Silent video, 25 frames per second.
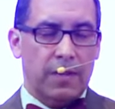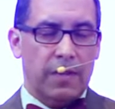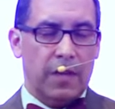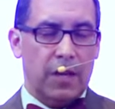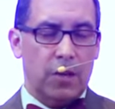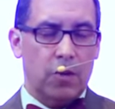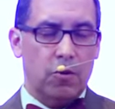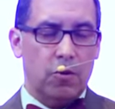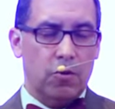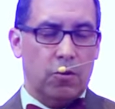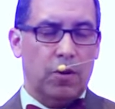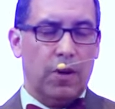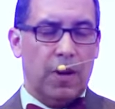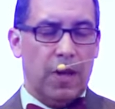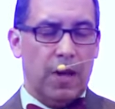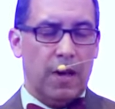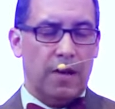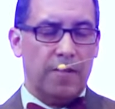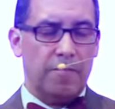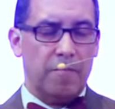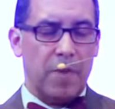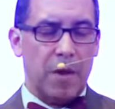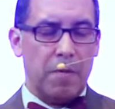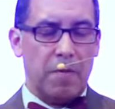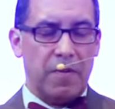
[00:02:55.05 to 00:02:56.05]
that your
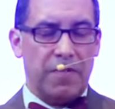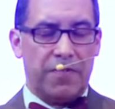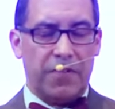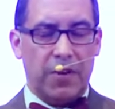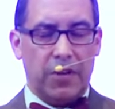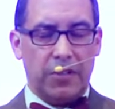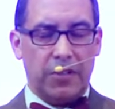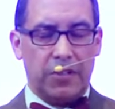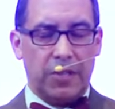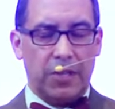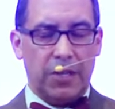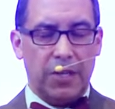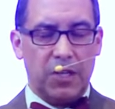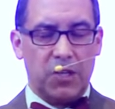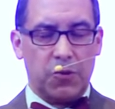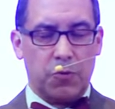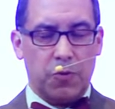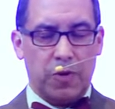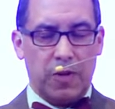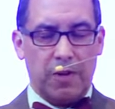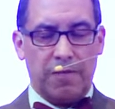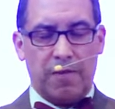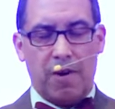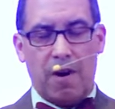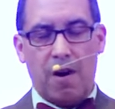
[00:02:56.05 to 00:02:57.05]
love may be felt in
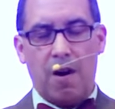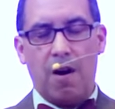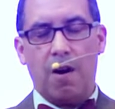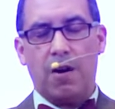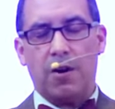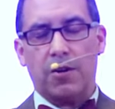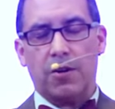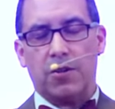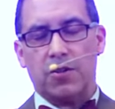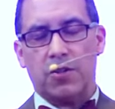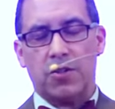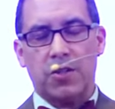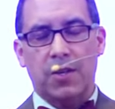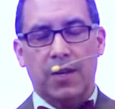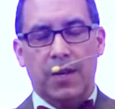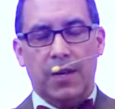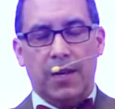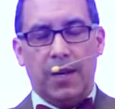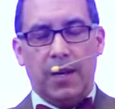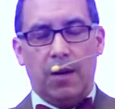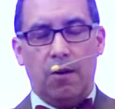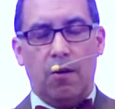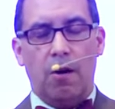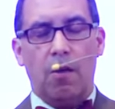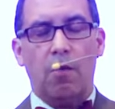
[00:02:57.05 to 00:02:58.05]
each one of our hearts,
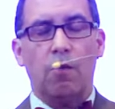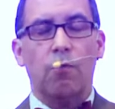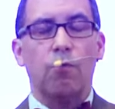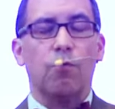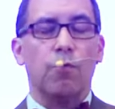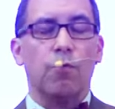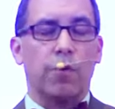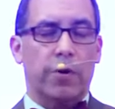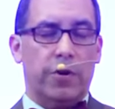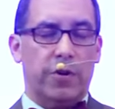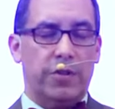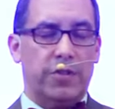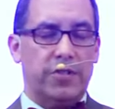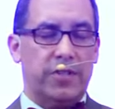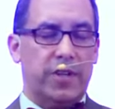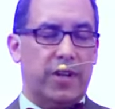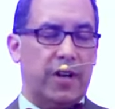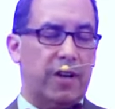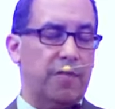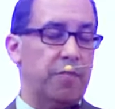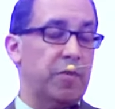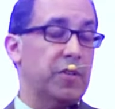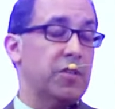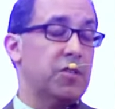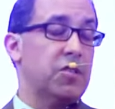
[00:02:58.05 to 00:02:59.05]
and all the words
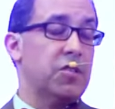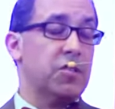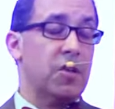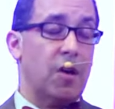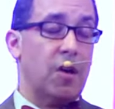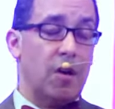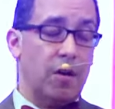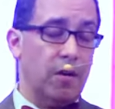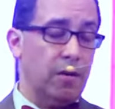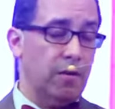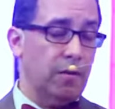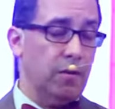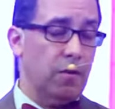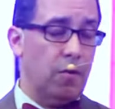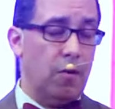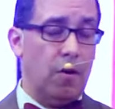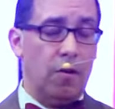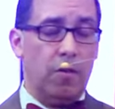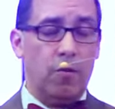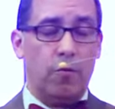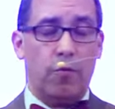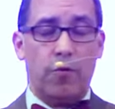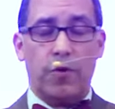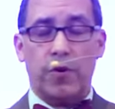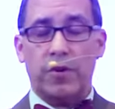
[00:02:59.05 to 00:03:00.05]
that have been sung,
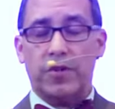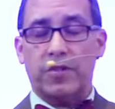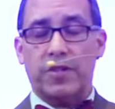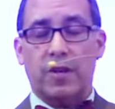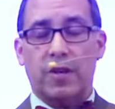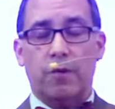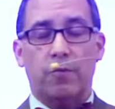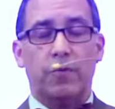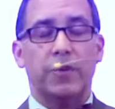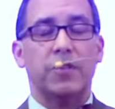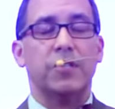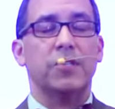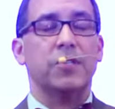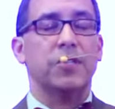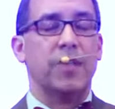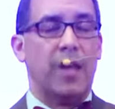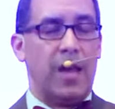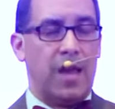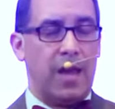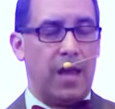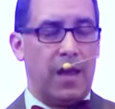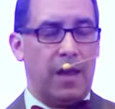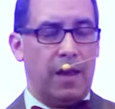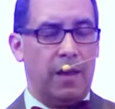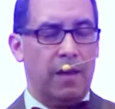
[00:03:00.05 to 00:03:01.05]
all the words that we
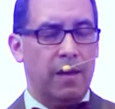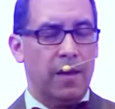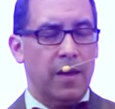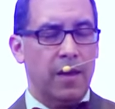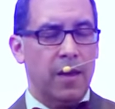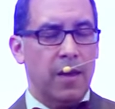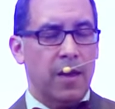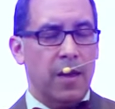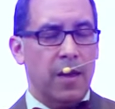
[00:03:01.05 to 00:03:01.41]
say,